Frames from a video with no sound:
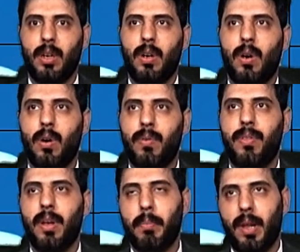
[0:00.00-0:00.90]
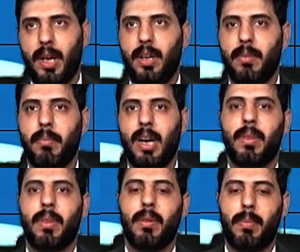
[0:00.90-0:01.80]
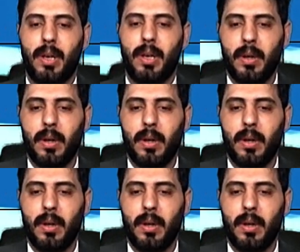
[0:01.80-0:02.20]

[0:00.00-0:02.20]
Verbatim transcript: of the play, Macbeth the play.